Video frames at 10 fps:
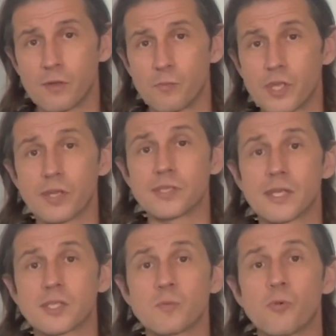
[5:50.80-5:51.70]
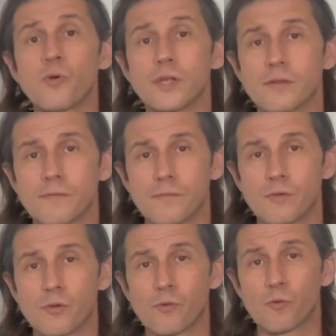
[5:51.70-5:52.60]
because that's the point.
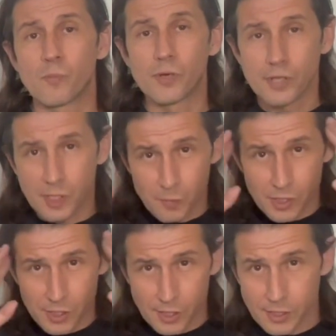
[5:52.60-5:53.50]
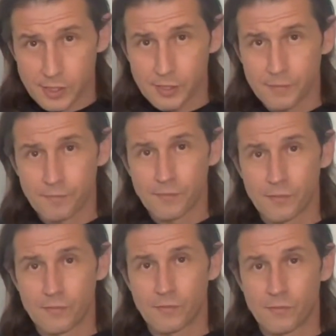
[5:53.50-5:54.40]
We're prediction machines.
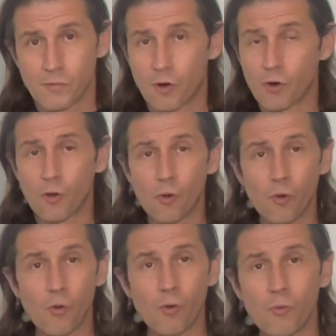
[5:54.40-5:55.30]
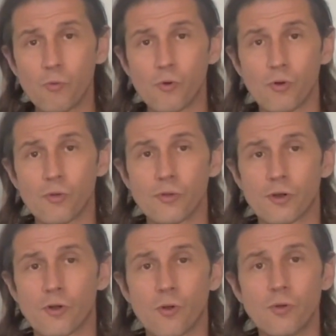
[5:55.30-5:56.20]
Our whole world, our
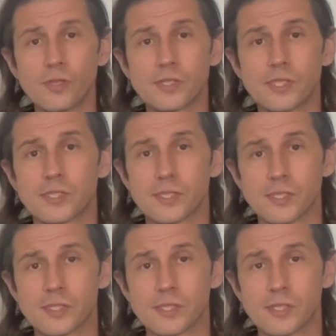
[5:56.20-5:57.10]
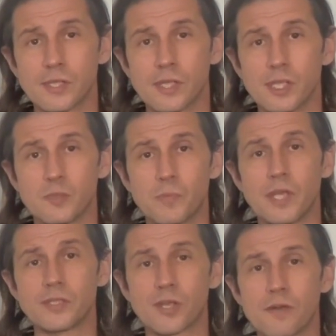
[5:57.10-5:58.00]
whole existence is
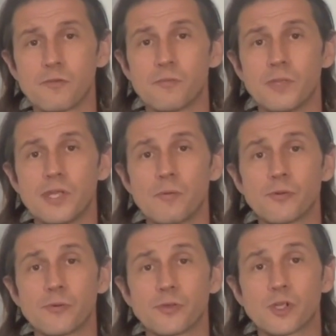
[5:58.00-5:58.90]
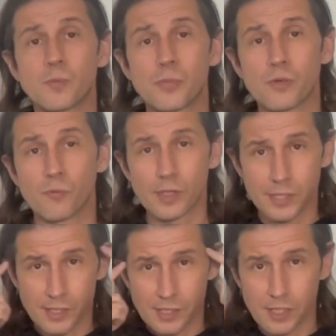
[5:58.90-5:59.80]
based off of being able to interpret what
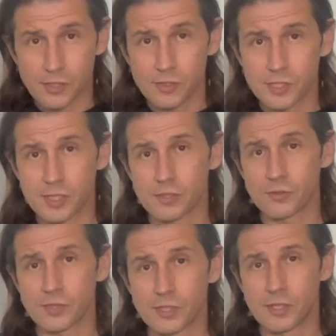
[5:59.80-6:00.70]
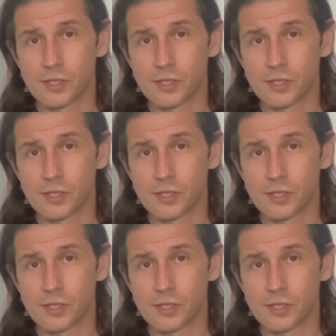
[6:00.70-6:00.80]
these sensory signals